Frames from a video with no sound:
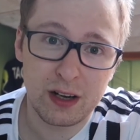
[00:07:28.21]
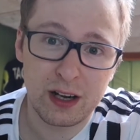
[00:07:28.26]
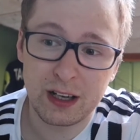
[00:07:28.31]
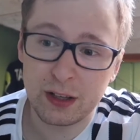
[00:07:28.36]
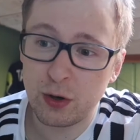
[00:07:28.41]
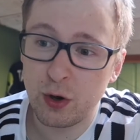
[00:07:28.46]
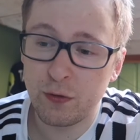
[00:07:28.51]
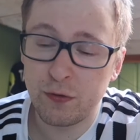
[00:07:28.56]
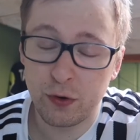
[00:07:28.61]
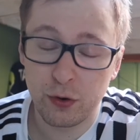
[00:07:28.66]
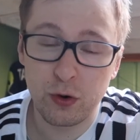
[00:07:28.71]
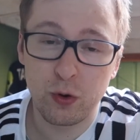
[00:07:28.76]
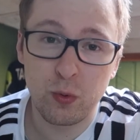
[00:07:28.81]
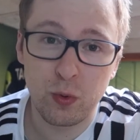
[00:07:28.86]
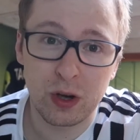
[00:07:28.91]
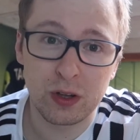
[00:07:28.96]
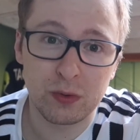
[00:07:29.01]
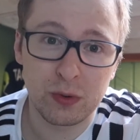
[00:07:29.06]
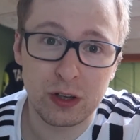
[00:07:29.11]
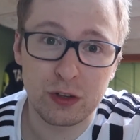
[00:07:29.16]
I'd go for a
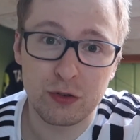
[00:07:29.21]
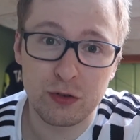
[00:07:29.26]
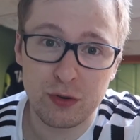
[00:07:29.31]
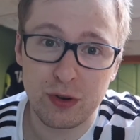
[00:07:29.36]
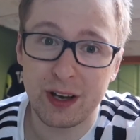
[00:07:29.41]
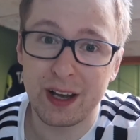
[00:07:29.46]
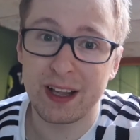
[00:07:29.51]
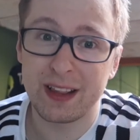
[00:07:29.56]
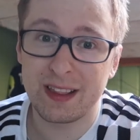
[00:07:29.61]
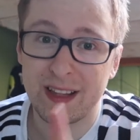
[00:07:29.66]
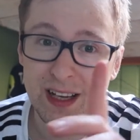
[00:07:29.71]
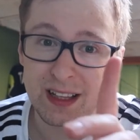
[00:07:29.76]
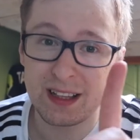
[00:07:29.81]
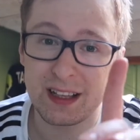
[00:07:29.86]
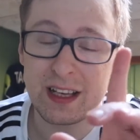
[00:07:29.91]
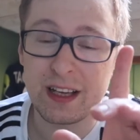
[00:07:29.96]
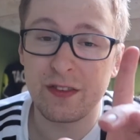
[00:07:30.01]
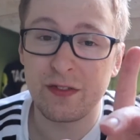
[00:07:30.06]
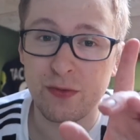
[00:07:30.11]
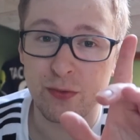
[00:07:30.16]
1-1 draw, and
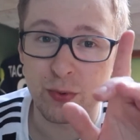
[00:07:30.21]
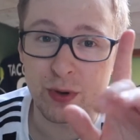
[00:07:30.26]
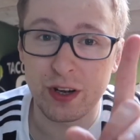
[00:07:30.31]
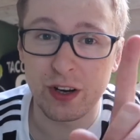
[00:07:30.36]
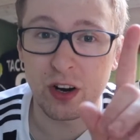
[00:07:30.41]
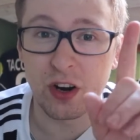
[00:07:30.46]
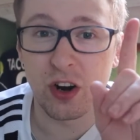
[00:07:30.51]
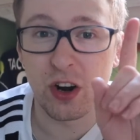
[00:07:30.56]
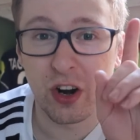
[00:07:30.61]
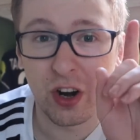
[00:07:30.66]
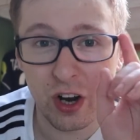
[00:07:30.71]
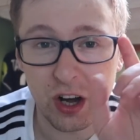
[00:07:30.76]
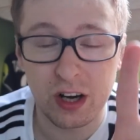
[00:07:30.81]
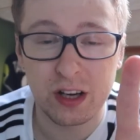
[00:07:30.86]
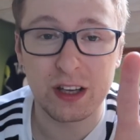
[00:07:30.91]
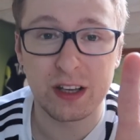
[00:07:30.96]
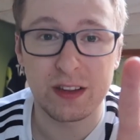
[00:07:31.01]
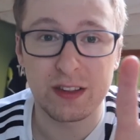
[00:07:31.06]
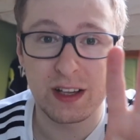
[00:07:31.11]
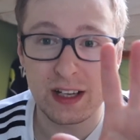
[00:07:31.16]
that if we are
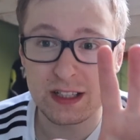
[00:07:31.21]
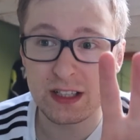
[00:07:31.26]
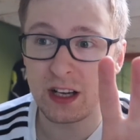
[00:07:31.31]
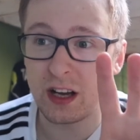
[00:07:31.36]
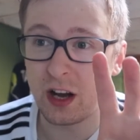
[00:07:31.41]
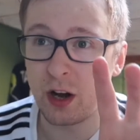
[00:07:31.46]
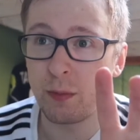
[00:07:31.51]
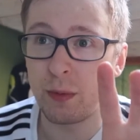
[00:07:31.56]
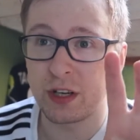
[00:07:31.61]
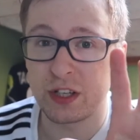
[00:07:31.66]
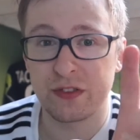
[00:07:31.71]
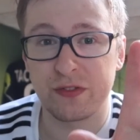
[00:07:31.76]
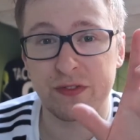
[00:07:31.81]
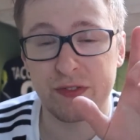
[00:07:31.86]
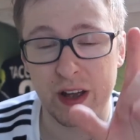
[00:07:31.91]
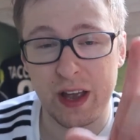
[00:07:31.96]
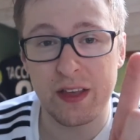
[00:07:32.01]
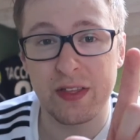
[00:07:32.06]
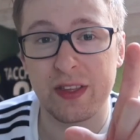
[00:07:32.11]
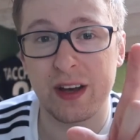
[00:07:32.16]
lucky. That's how much
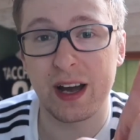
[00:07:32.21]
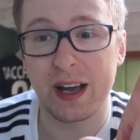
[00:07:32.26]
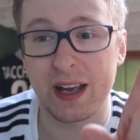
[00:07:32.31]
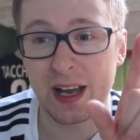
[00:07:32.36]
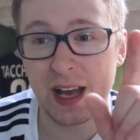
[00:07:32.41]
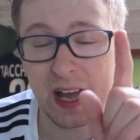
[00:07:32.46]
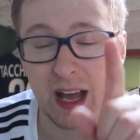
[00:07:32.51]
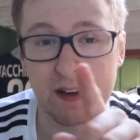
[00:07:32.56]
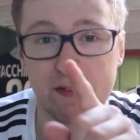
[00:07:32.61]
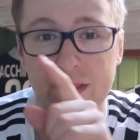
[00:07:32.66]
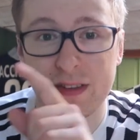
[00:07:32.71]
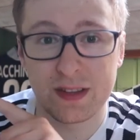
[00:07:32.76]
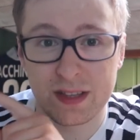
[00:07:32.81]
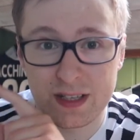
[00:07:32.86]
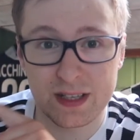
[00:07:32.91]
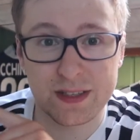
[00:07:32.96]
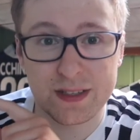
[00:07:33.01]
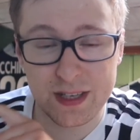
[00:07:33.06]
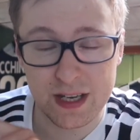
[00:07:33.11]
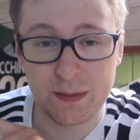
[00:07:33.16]
faith I have in
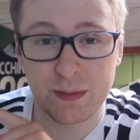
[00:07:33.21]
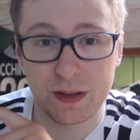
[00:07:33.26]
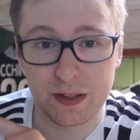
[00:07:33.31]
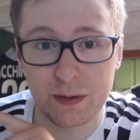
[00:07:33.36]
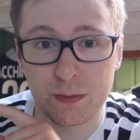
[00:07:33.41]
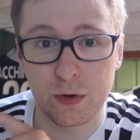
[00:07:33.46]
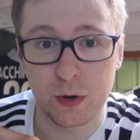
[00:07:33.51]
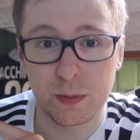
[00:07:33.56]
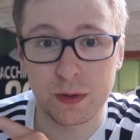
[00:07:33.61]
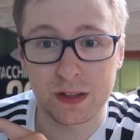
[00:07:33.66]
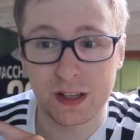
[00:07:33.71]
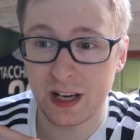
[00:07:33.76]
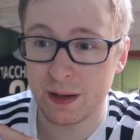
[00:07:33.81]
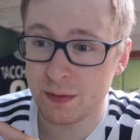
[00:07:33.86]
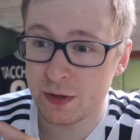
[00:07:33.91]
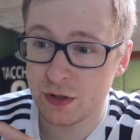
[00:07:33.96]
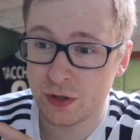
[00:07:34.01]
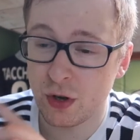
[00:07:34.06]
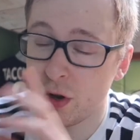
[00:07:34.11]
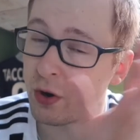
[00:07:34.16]
this team at the moment.
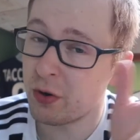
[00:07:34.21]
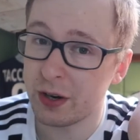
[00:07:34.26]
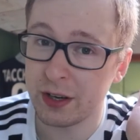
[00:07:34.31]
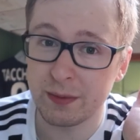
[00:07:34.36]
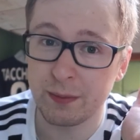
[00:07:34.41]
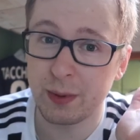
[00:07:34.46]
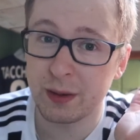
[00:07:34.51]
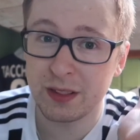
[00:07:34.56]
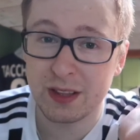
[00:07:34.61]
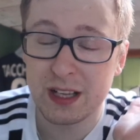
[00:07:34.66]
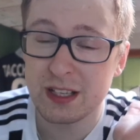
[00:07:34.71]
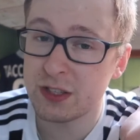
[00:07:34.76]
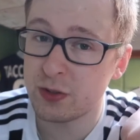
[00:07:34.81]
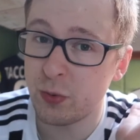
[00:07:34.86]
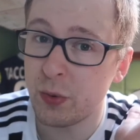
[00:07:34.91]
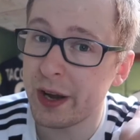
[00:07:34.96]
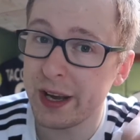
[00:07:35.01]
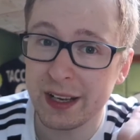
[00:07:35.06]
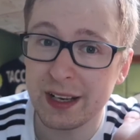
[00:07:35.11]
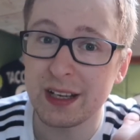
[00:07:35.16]
I'm sorry, but that's
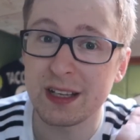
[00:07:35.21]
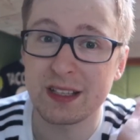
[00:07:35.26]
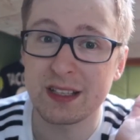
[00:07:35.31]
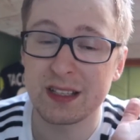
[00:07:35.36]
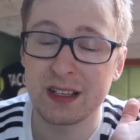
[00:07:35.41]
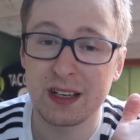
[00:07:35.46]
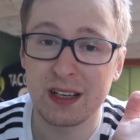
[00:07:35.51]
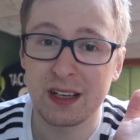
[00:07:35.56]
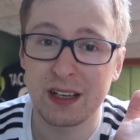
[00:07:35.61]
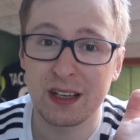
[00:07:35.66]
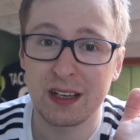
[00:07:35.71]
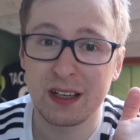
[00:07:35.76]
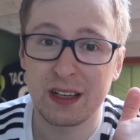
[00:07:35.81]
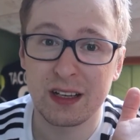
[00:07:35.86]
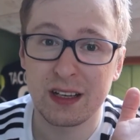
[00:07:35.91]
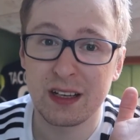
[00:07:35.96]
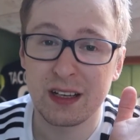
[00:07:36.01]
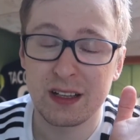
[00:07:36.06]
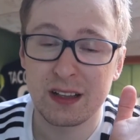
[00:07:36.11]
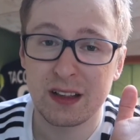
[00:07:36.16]
the way it is.
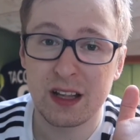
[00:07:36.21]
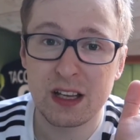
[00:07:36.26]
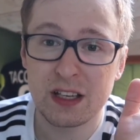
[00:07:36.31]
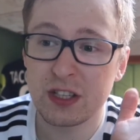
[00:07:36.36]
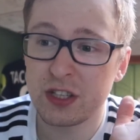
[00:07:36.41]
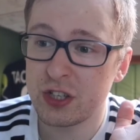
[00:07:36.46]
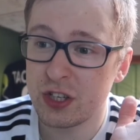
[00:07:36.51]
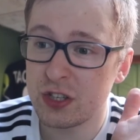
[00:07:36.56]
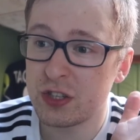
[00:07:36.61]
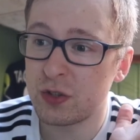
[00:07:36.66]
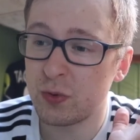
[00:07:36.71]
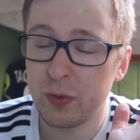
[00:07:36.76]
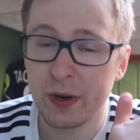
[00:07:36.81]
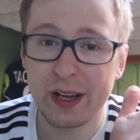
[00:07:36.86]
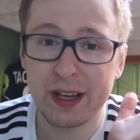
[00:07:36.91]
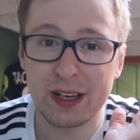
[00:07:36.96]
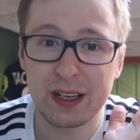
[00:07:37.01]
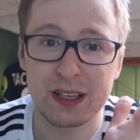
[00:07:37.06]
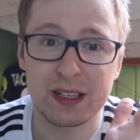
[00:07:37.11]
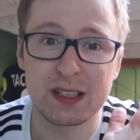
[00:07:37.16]
That's just the
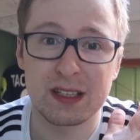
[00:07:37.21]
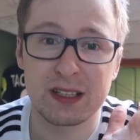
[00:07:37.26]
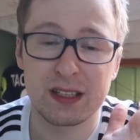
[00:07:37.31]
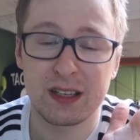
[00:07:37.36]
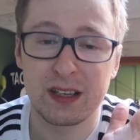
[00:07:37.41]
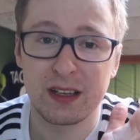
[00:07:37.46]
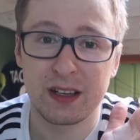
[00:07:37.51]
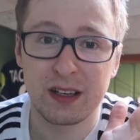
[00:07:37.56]
way it is.